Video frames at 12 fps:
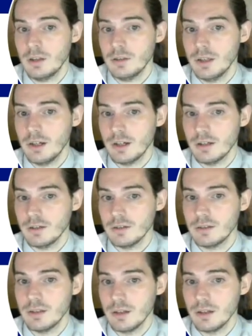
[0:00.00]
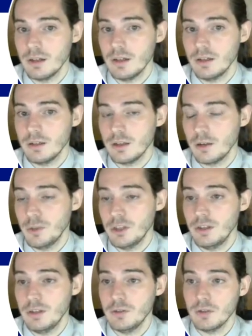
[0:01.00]
there are
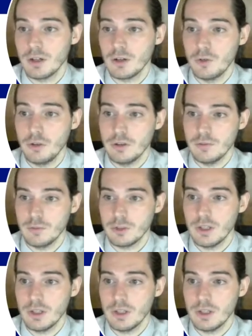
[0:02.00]
segmentation algorithms